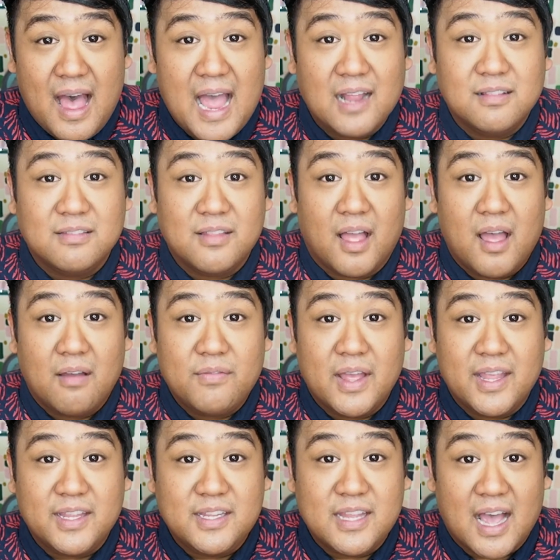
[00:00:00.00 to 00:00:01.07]
I love
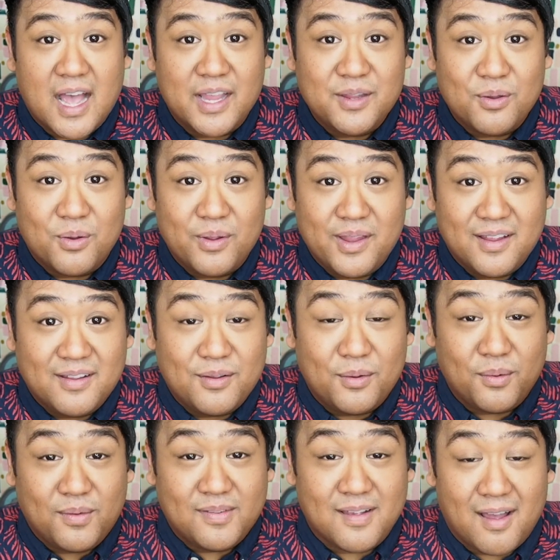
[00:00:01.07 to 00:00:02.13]
Yayoi
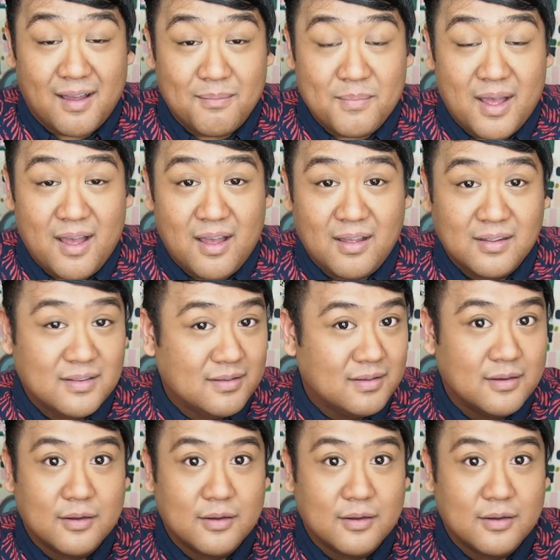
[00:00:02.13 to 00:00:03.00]
Kusama.